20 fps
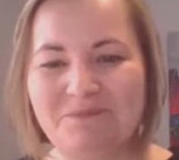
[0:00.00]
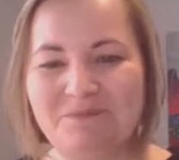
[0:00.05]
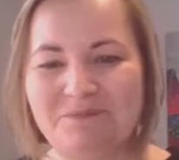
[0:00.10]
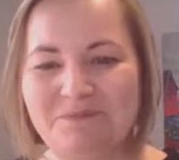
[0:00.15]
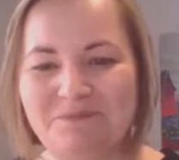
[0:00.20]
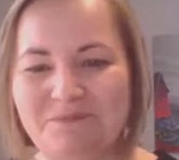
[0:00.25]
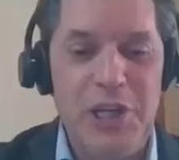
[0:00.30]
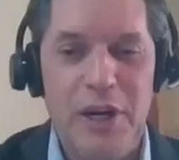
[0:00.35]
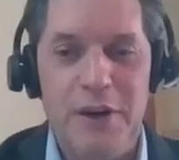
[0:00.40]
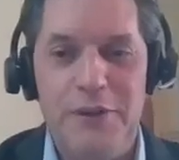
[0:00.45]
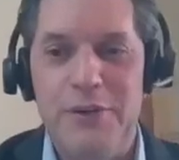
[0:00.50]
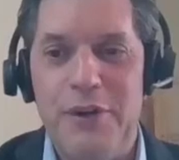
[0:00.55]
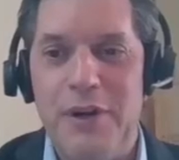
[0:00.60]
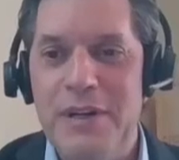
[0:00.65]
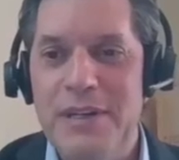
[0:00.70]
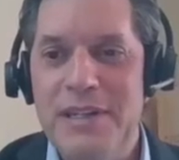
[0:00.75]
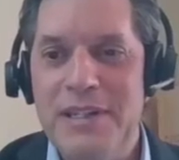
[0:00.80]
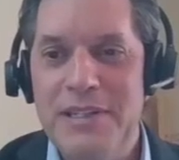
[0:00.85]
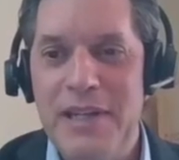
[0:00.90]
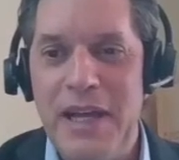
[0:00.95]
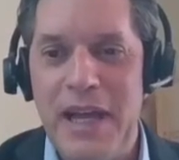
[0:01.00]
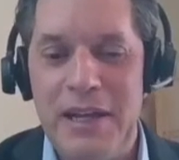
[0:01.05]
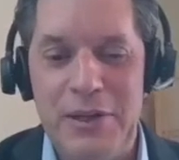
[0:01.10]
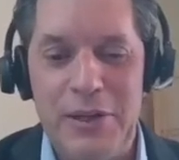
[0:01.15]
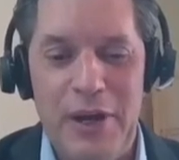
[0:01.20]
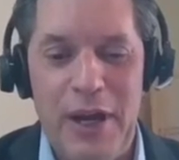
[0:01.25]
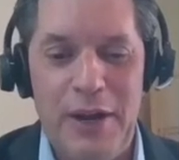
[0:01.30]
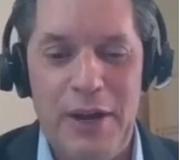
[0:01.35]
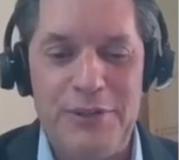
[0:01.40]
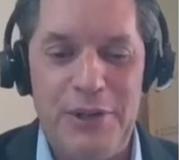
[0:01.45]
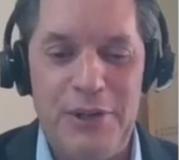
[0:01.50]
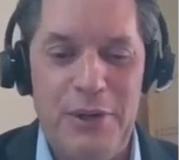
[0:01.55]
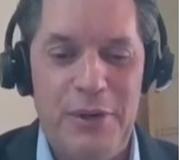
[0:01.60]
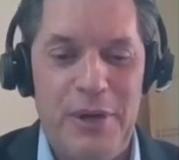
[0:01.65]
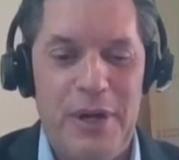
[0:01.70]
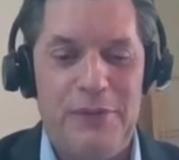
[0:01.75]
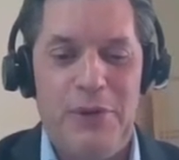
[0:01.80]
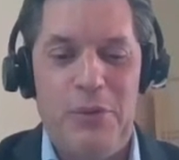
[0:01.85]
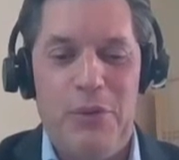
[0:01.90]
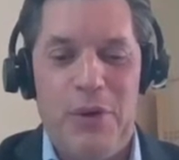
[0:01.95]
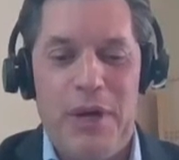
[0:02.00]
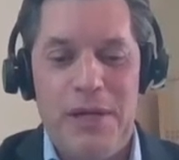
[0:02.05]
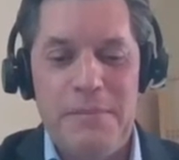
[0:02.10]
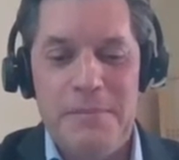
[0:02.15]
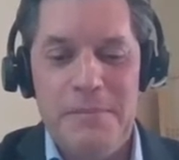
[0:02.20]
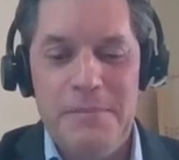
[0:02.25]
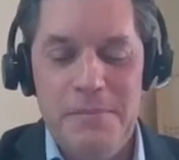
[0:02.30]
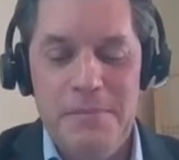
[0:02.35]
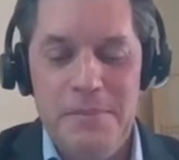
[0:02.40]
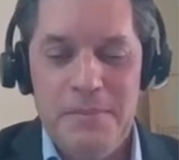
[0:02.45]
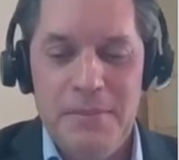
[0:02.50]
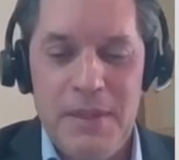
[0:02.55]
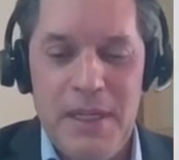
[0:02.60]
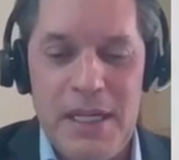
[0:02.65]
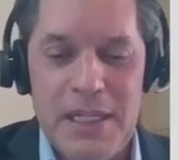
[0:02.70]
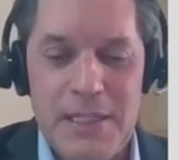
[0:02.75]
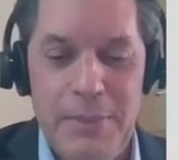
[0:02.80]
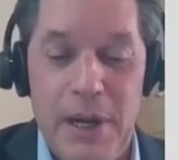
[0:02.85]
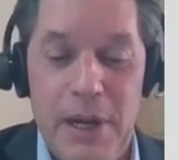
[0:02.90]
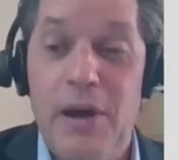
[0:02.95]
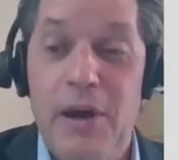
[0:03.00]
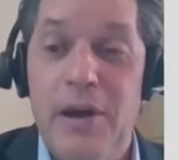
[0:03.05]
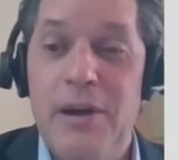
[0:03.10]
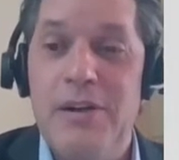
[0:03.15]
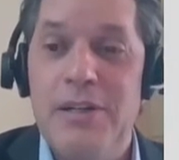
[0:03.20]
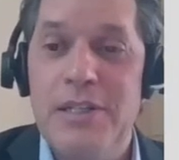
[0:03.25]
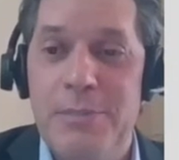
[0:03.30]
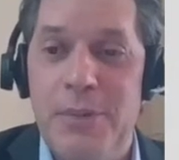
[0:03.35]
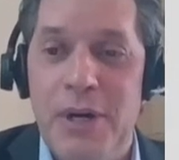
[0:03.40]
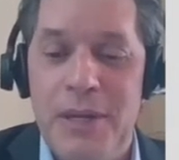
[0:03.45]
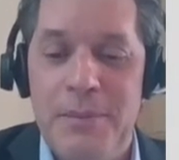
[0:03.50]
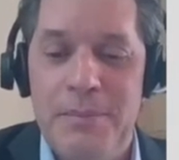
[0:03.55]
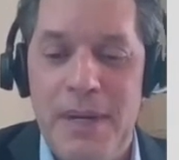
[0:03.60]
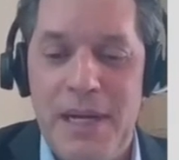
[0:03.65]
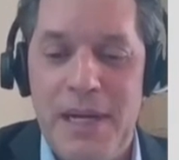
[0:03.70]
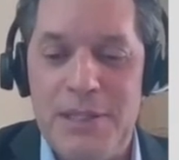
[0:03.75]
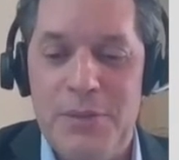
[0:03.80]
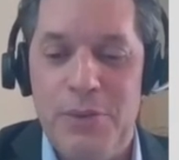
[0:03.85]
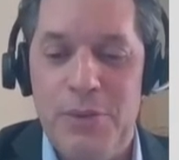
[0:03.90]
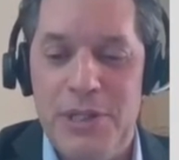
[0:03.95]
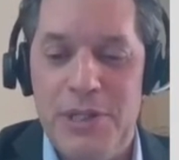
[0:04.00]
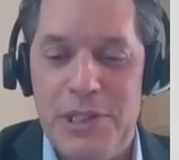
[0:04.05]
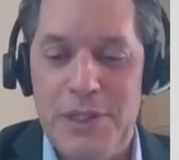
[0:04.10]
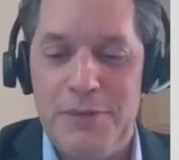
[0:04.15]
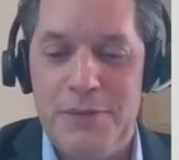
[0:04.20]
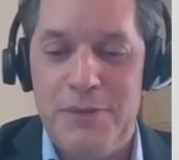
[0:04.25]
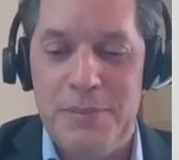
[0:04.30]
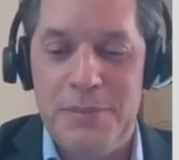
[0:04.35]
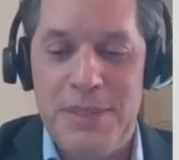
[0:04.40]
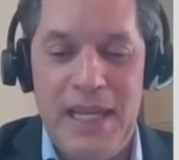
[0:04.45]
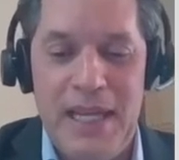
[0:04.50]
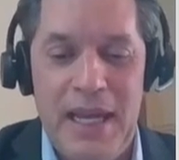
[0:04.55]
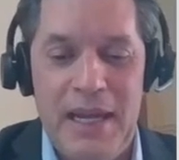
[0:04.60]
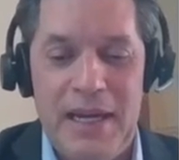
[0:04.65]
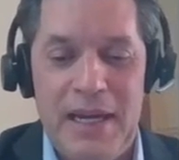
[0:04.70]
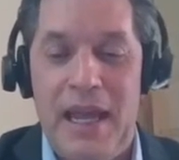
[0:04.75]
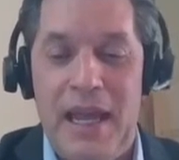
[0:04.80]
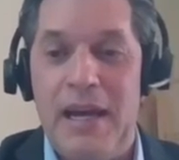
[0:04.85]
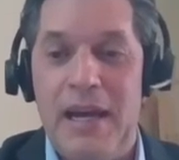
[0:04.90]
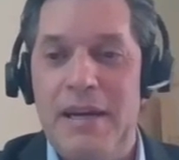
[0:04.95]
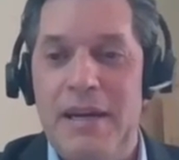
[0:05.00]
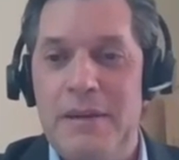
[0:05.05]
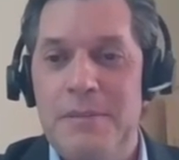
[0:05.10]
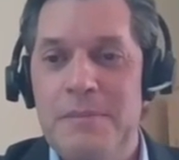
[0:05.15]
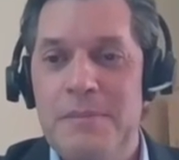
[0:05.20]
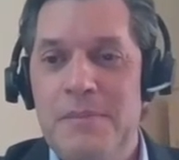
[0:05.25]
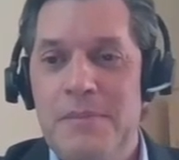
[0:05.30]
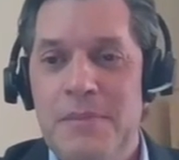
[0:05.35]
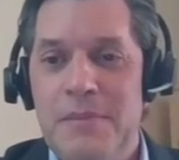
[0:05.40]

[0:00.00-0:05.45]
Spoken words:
Thanks, Jennifer, and good afternoon, everyone. It's my honor to bring best wishes from Takeda Canada